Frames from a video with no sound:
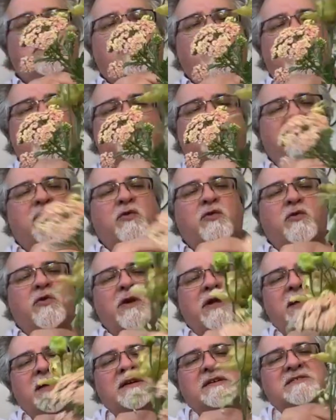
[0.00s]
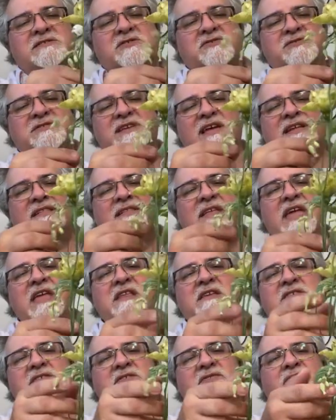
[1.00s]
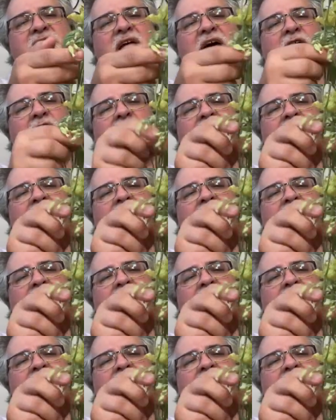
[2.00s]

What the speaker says: kind of cool. So silene is a flower